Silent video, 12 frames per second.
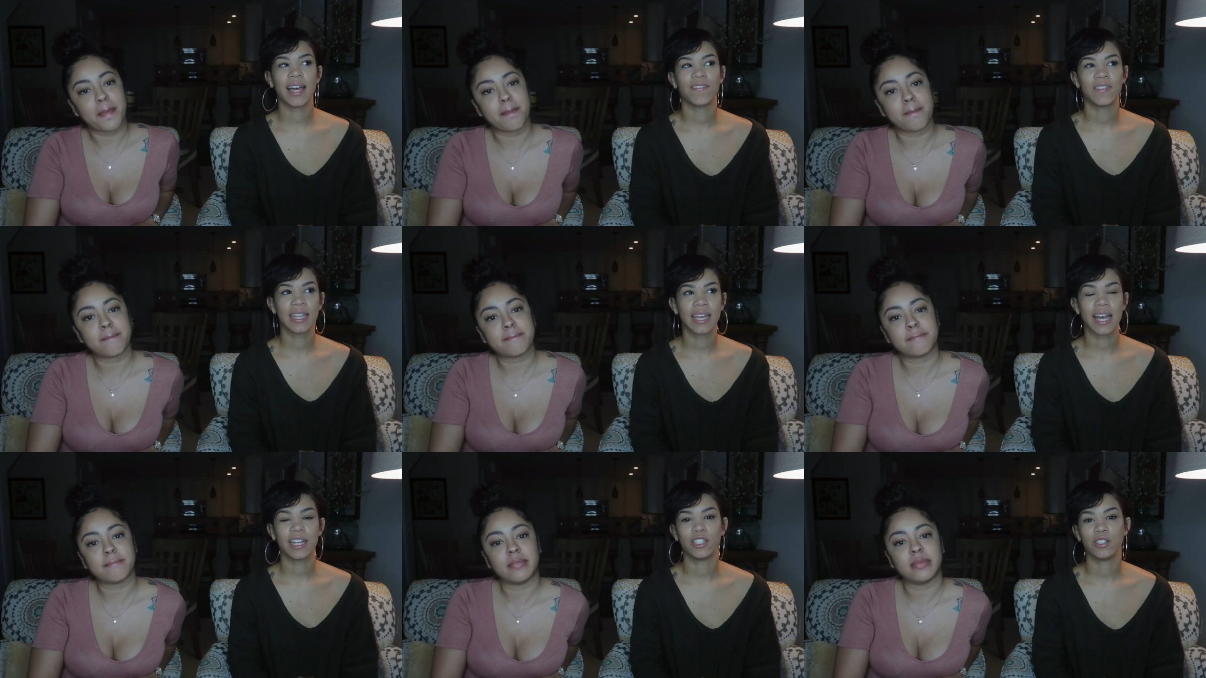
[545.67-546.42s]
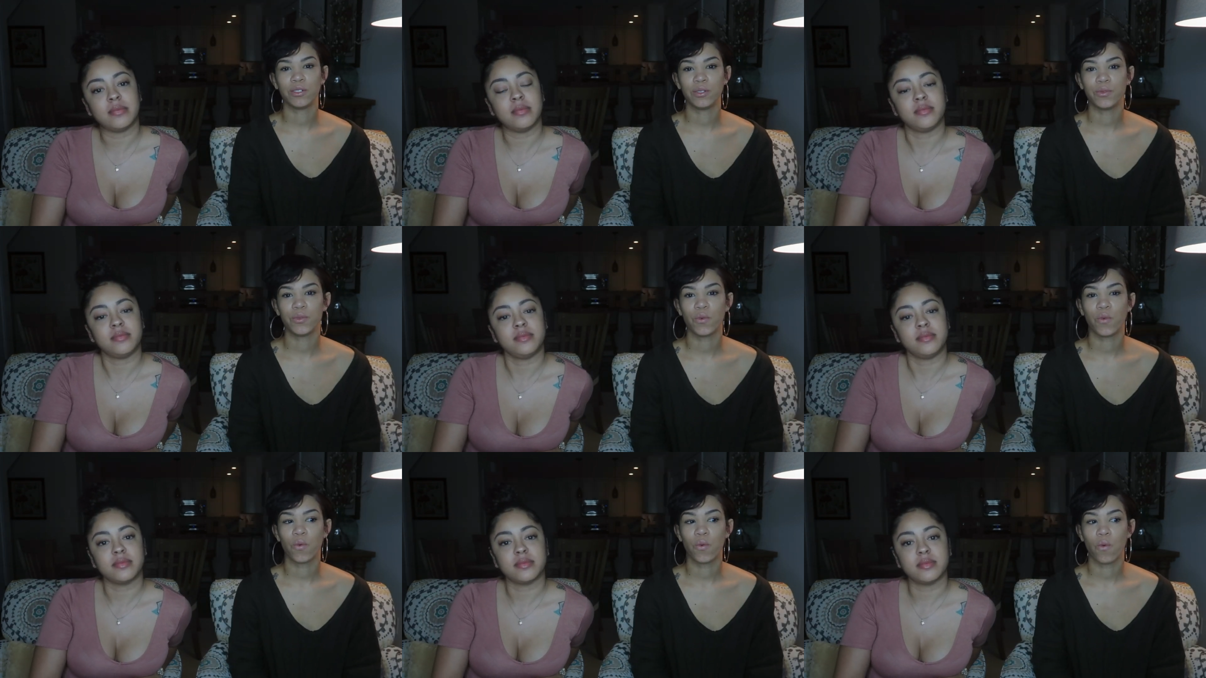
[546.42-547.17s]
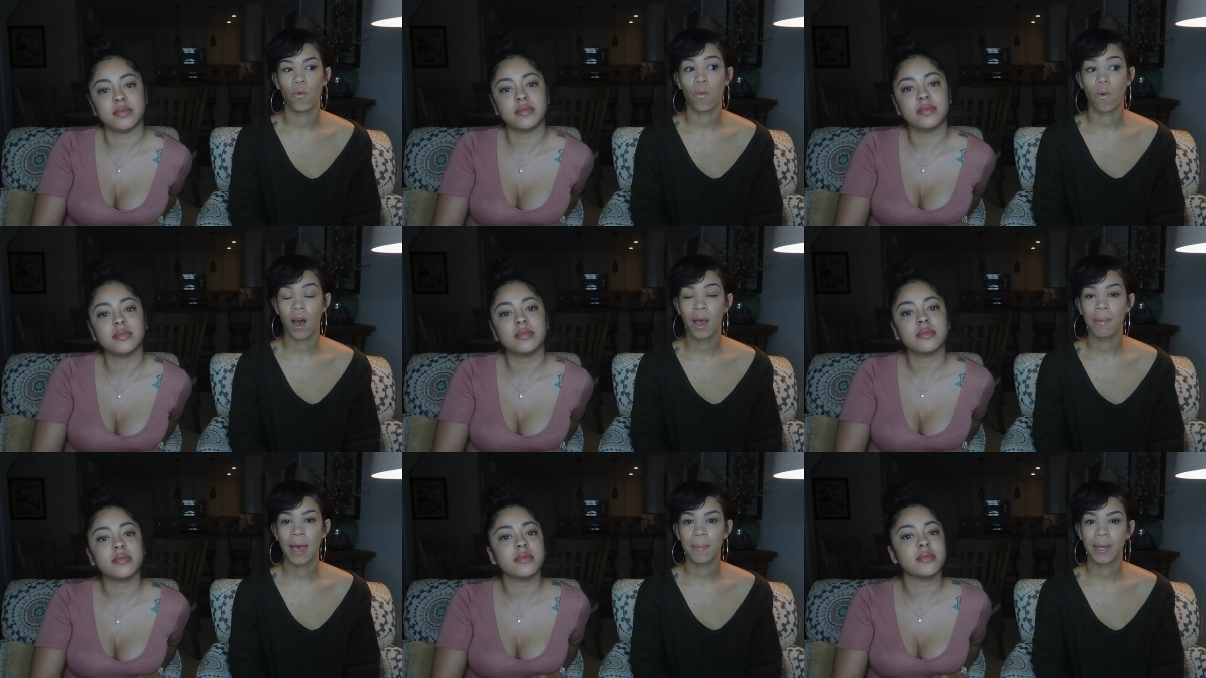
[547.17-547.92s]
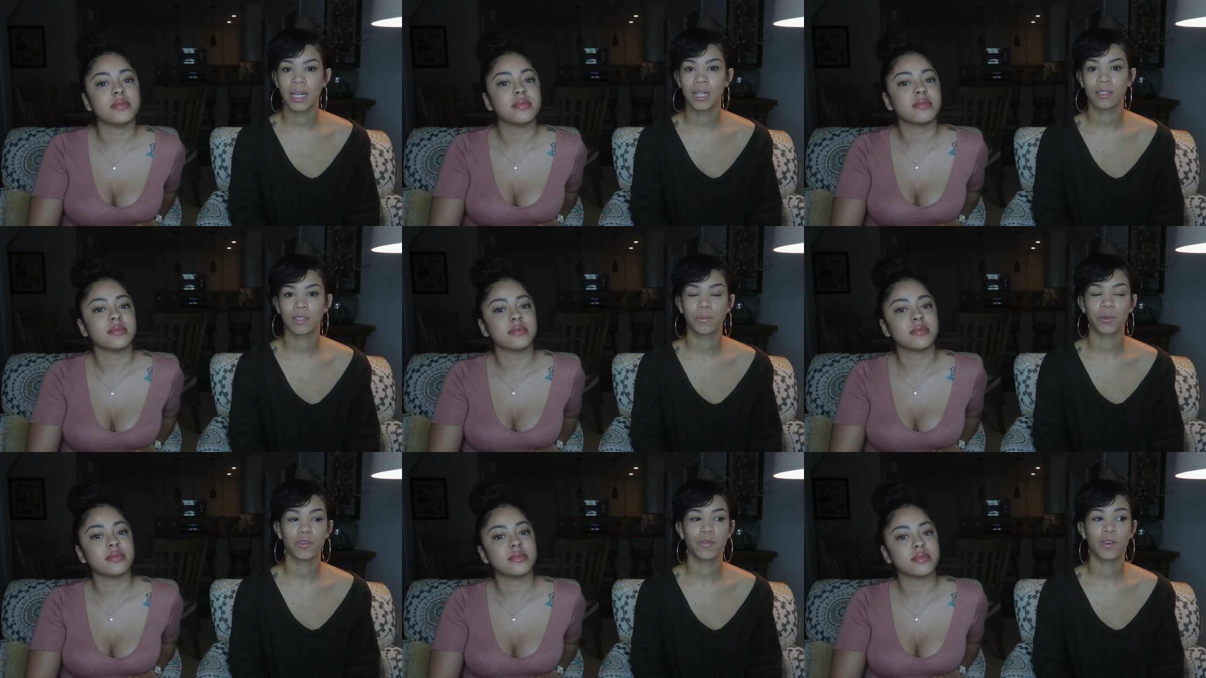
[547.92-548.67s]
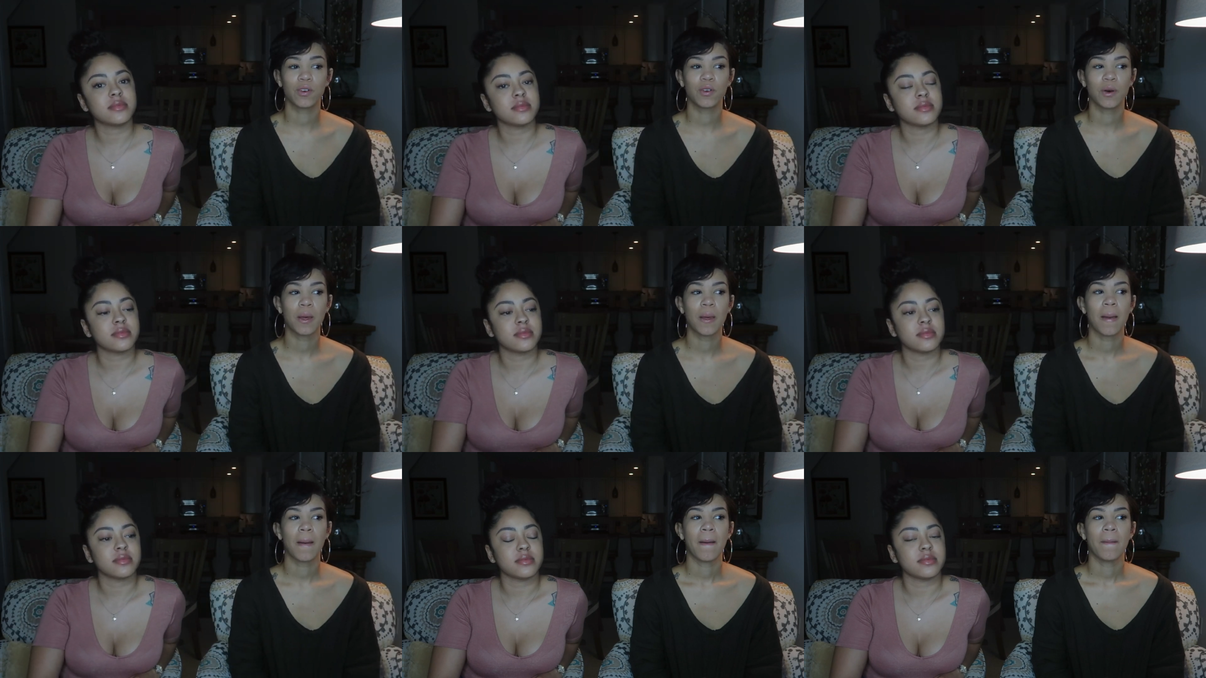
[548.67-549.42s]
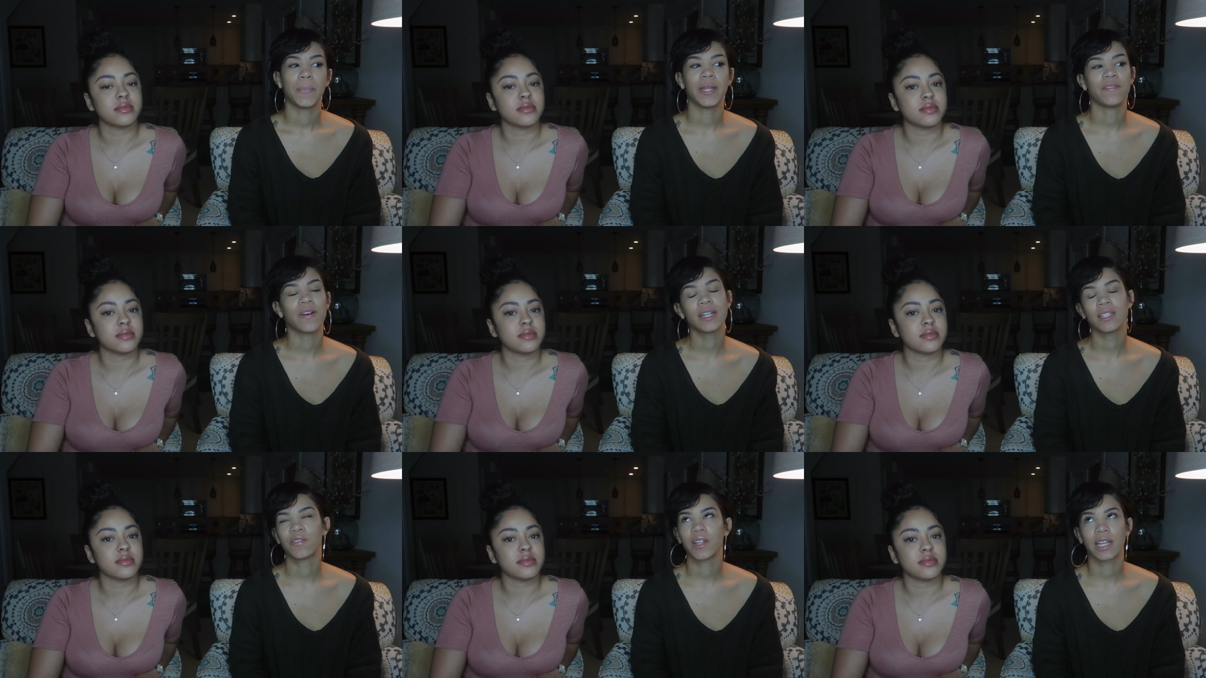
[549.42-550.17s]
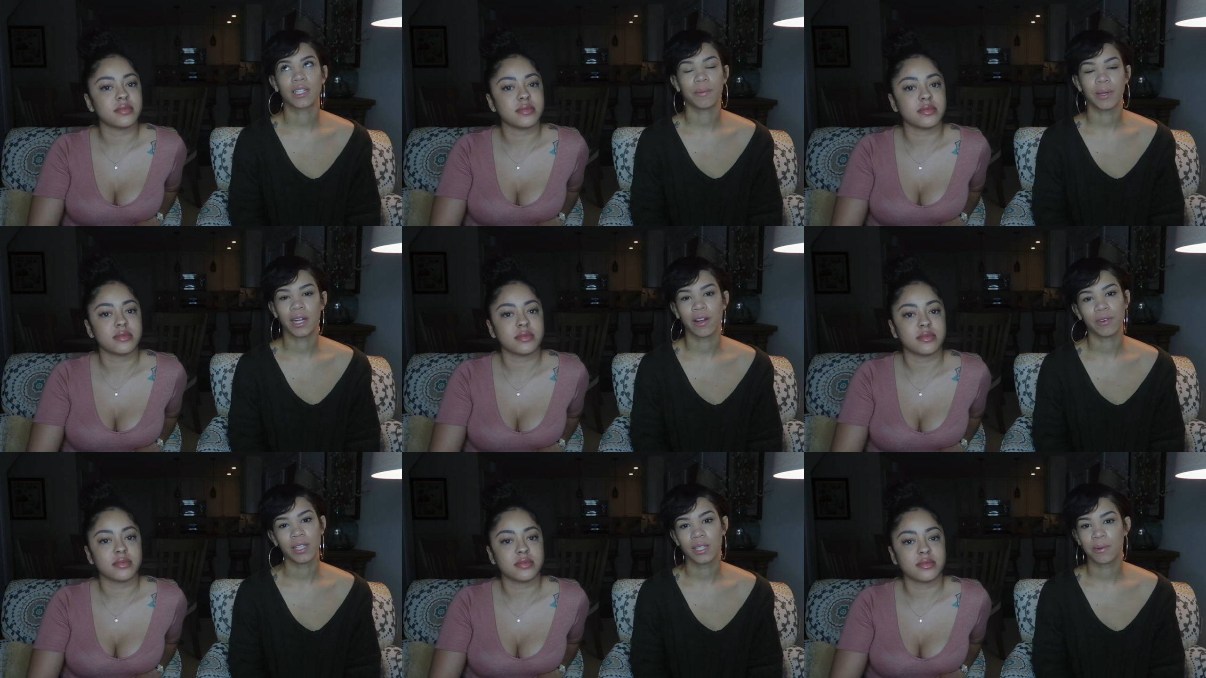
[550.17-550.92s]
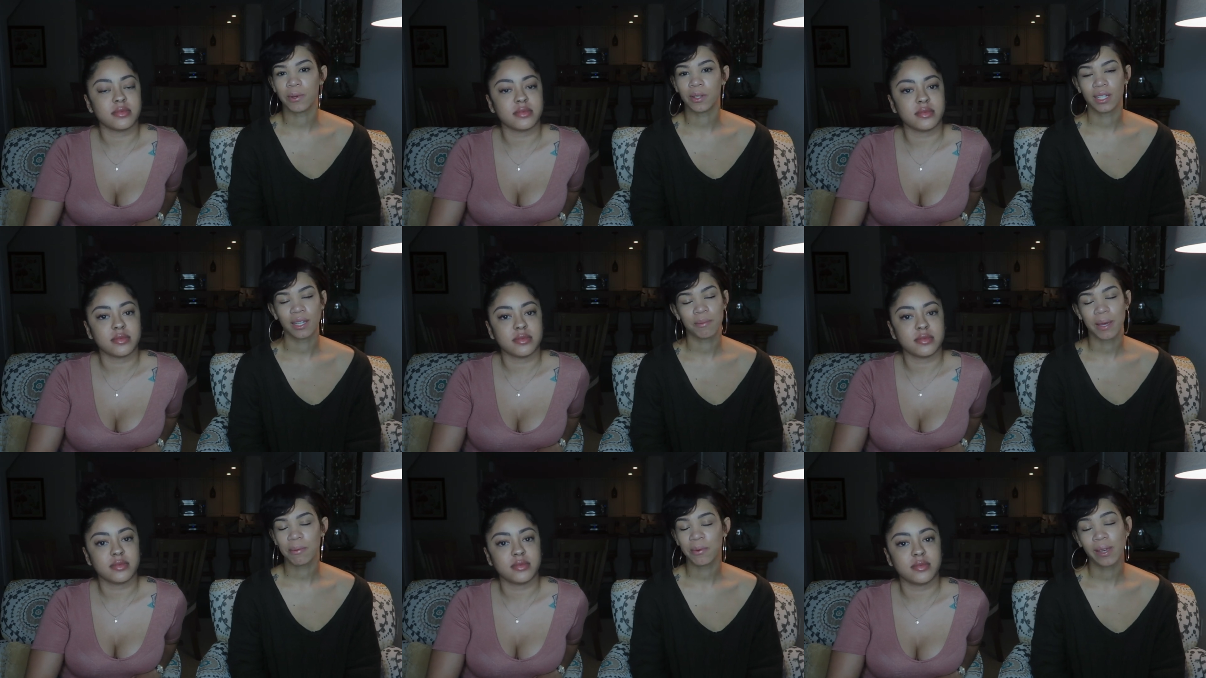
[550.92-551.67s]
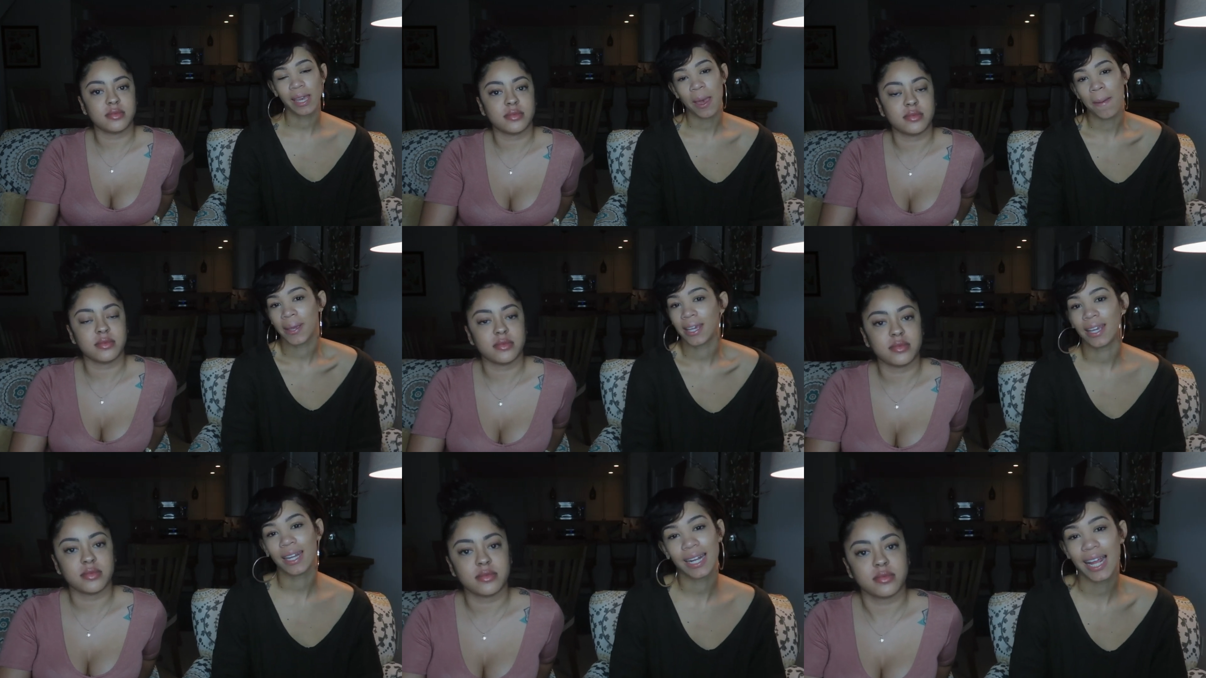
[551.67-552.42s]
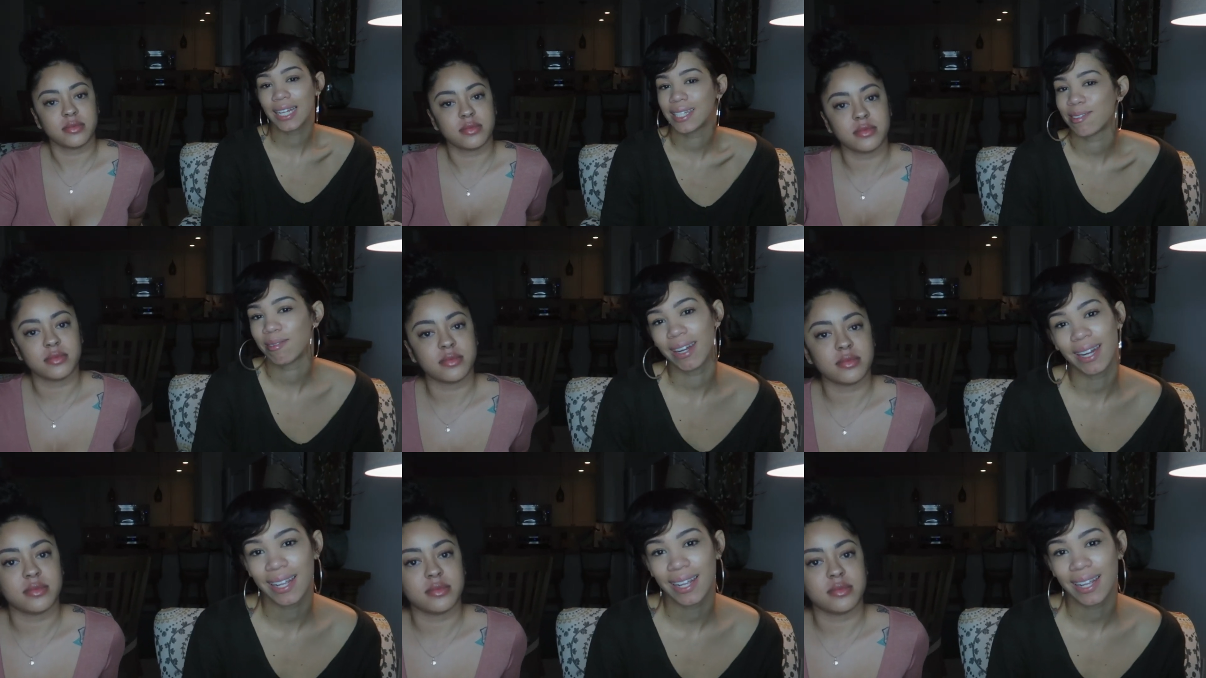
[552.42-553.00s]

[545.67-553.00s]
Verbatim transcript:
Speaker 1: I feel like I do want my parents' approval. But if I just feel like they're being unreasonable, then baby, we getting married and that's just what it